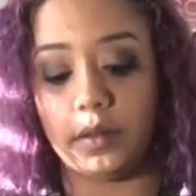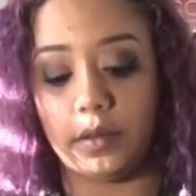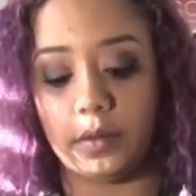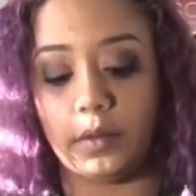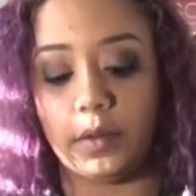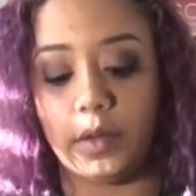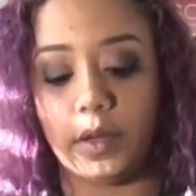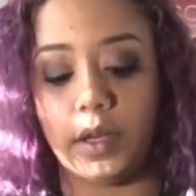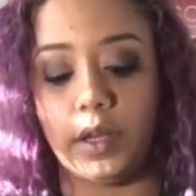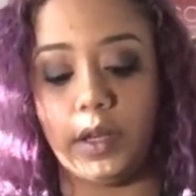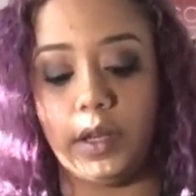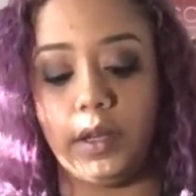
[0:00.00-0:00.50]

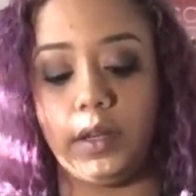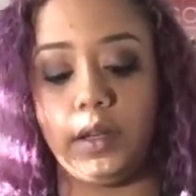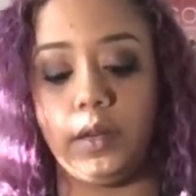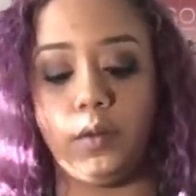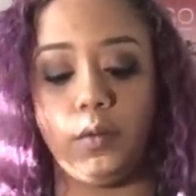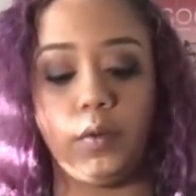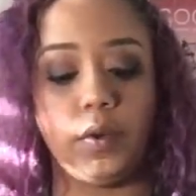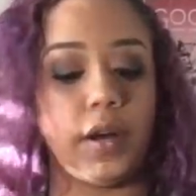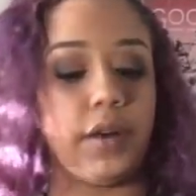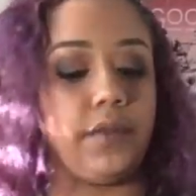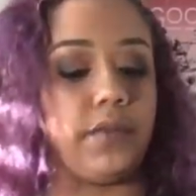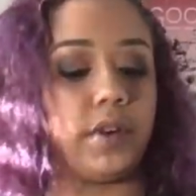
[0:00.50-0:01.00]
Okay,
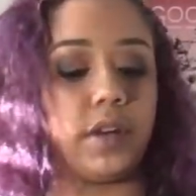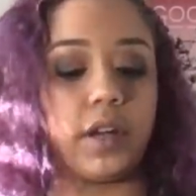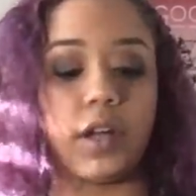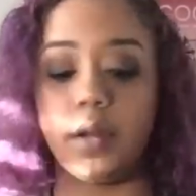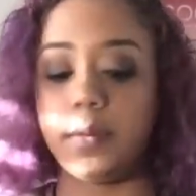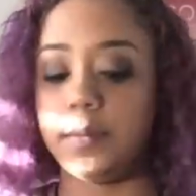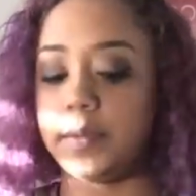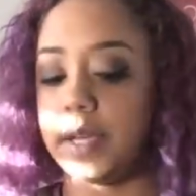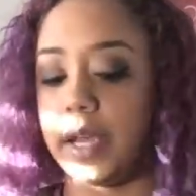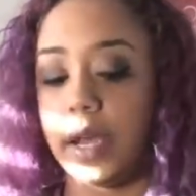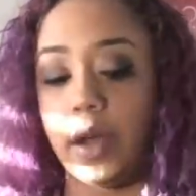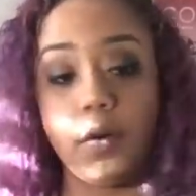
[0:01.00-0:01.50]
whatever
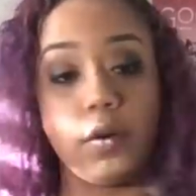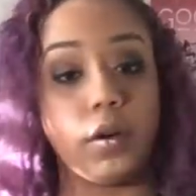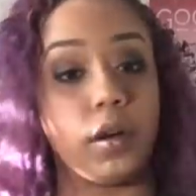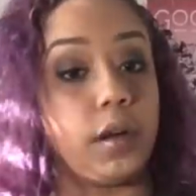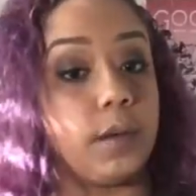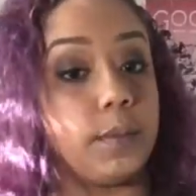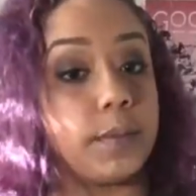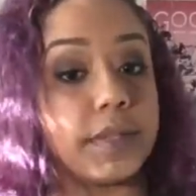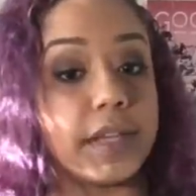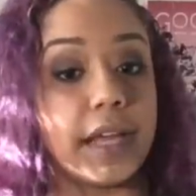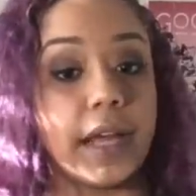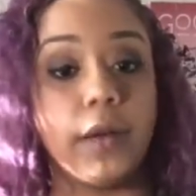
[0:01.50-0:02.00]
comes out,
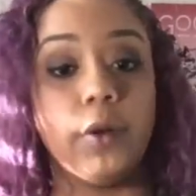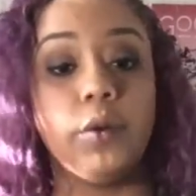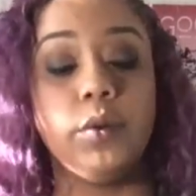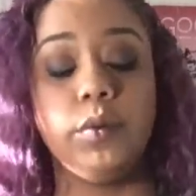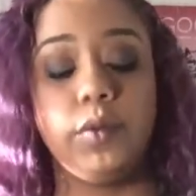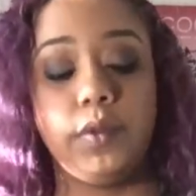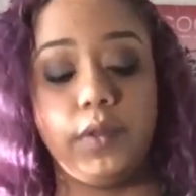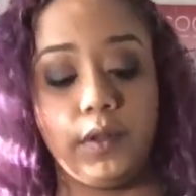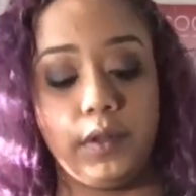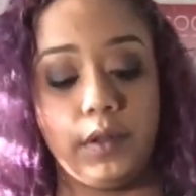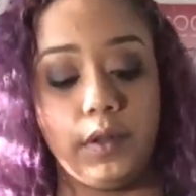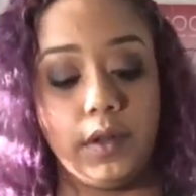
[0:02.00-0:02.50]
comes
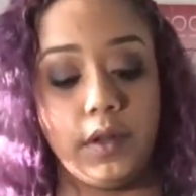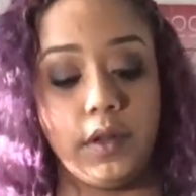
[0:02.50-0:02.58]
out.